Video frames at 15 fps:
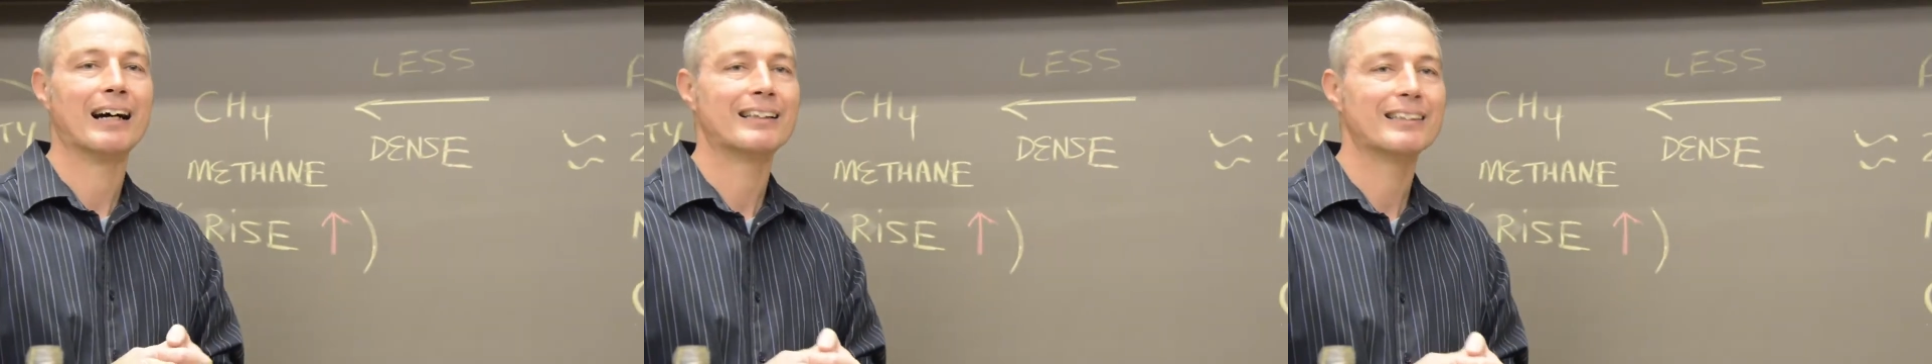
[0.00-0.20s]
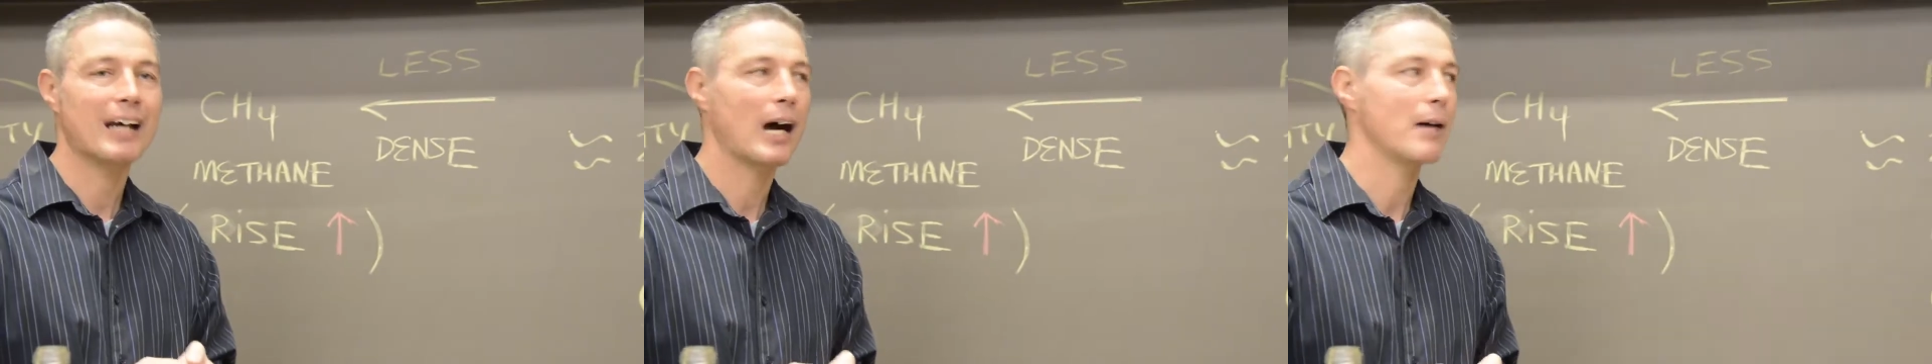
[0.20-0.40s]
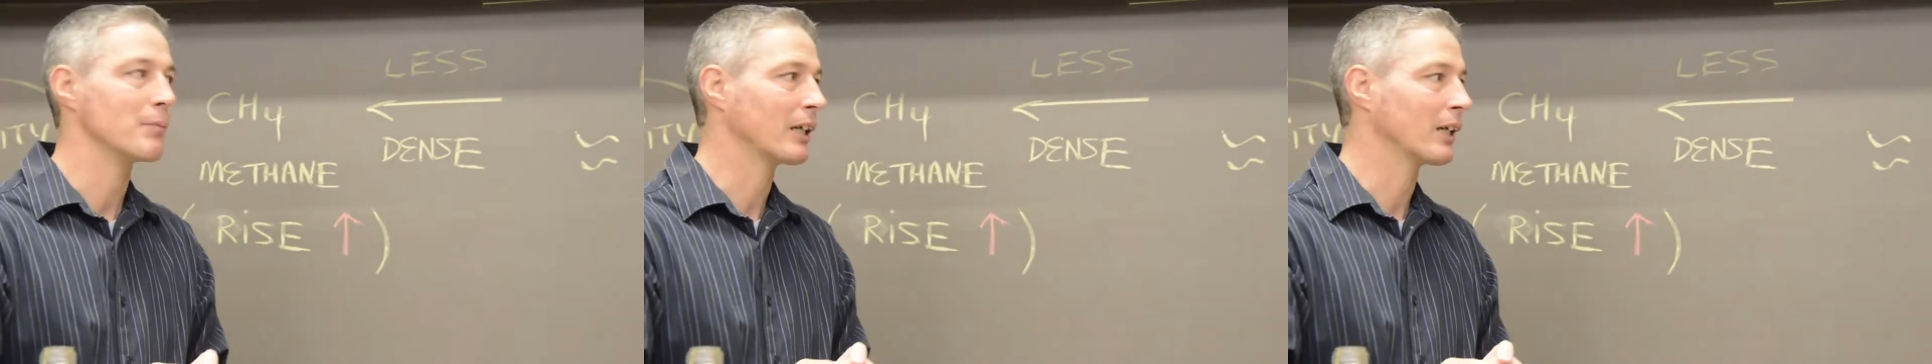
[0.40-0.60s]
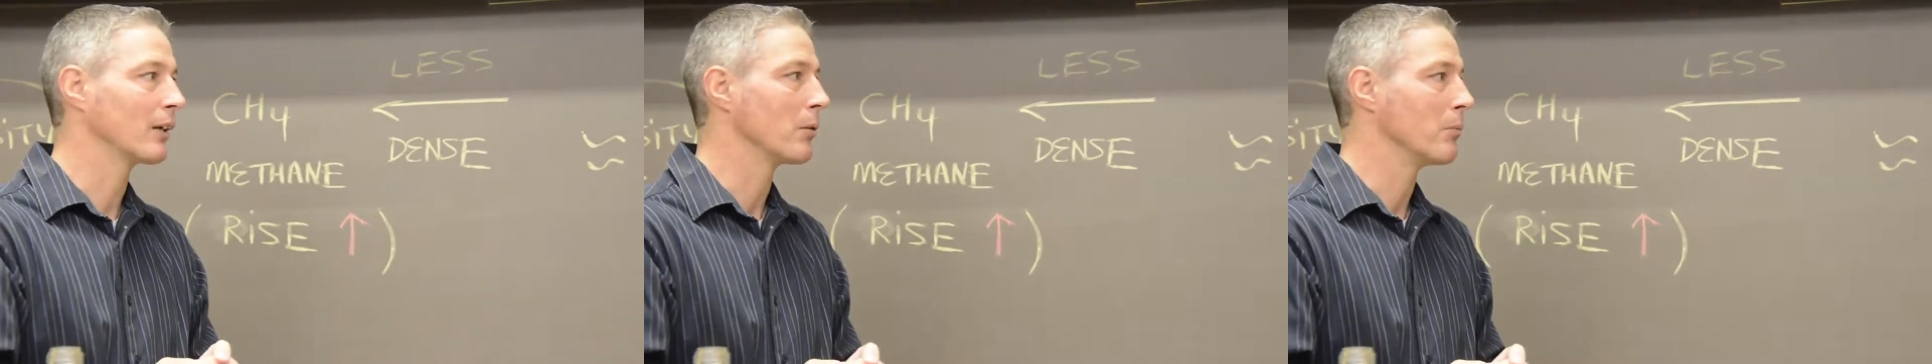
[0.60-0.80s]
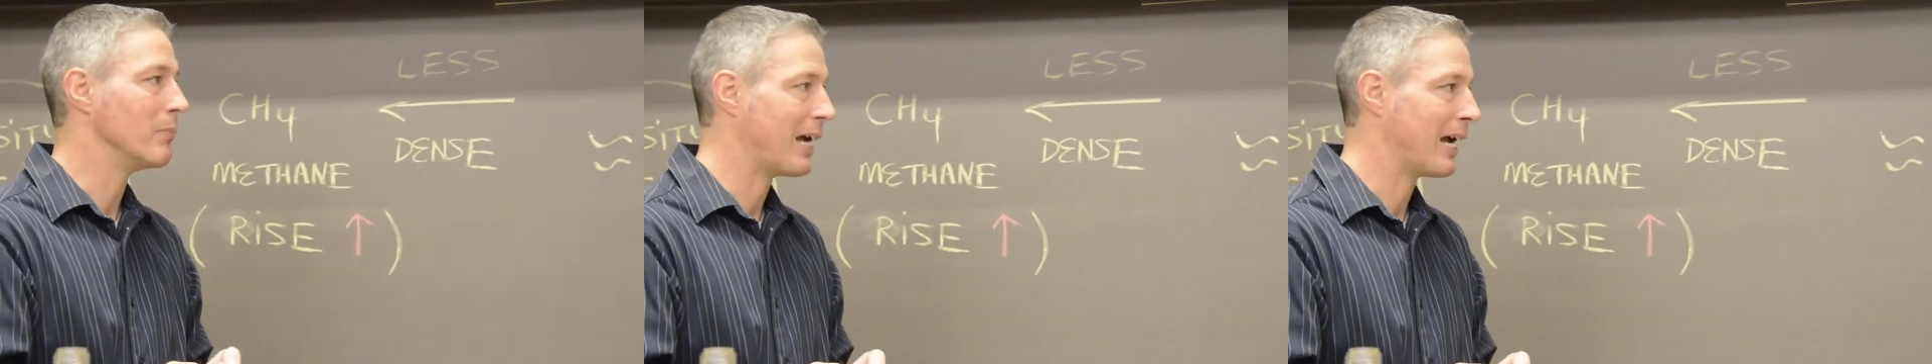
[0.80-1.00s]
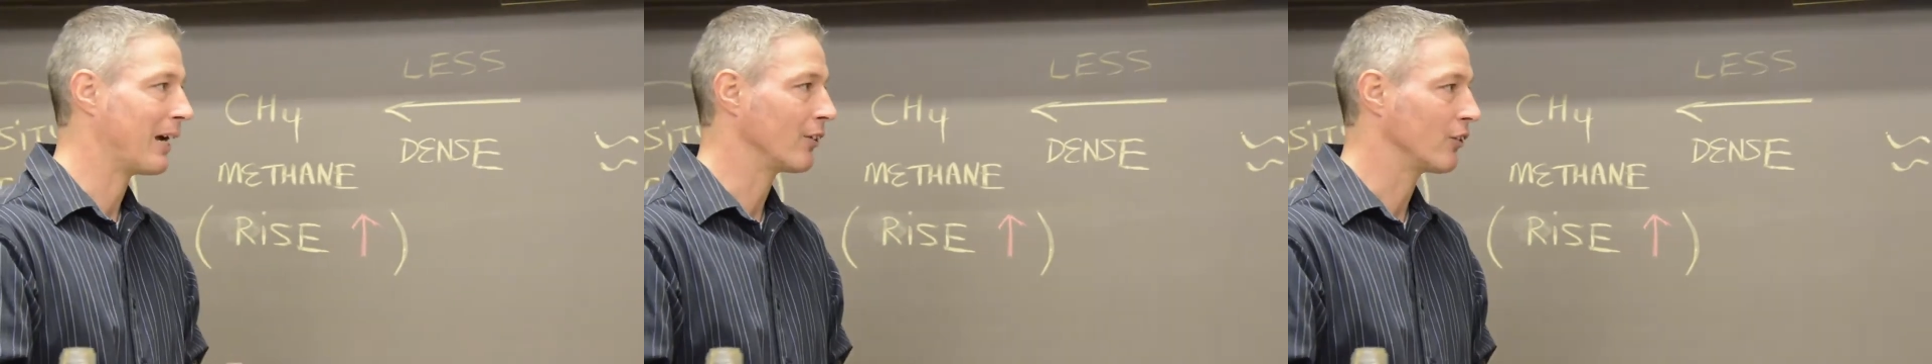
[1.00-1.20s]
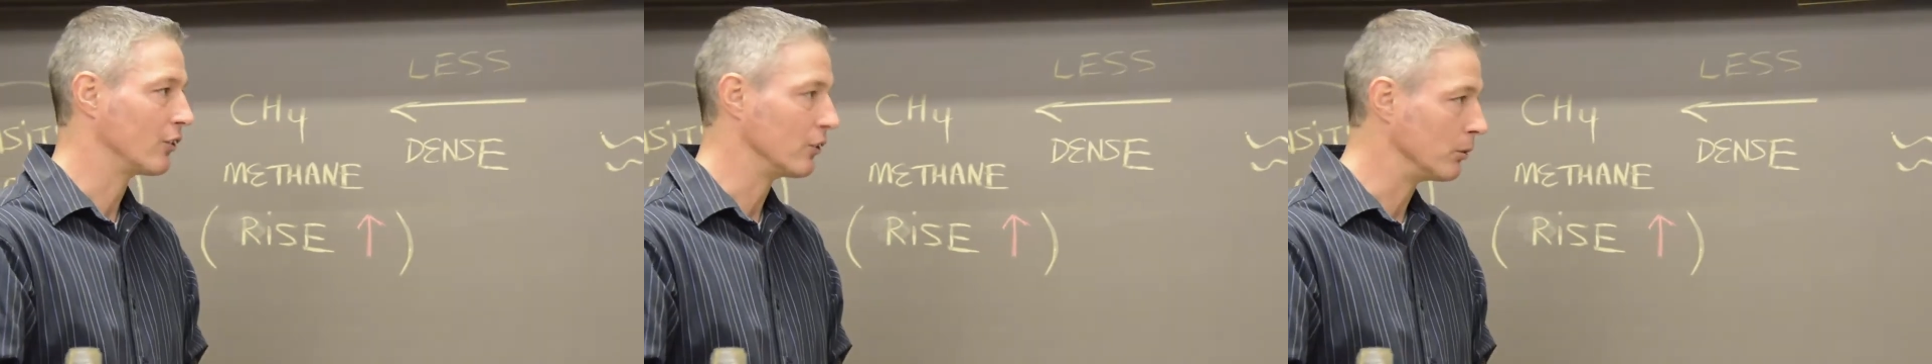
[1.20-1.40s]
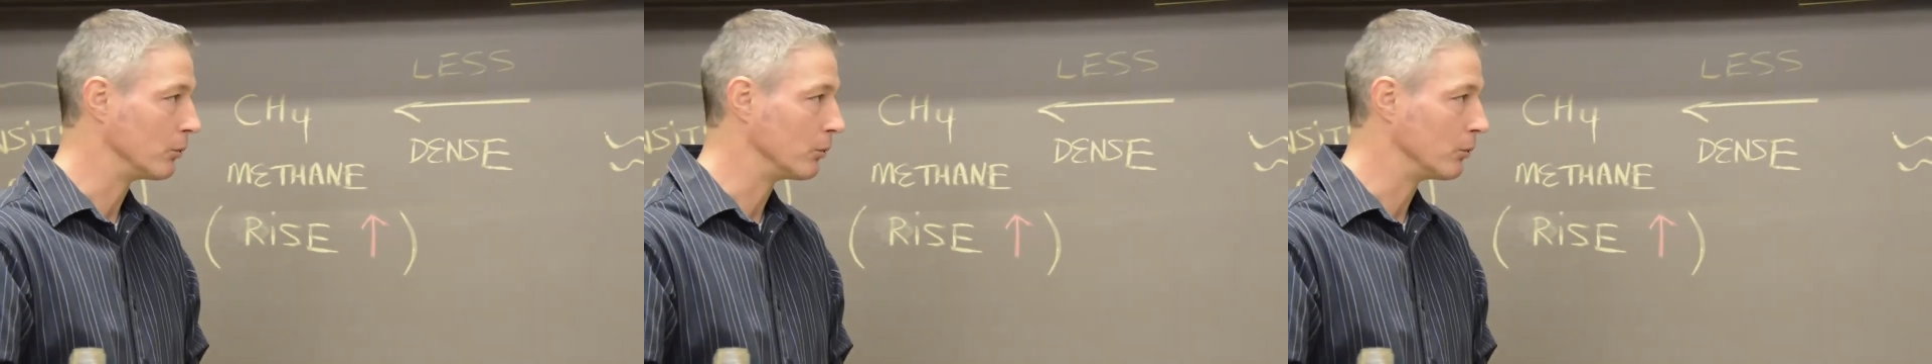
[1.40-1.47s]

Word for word: atomic mass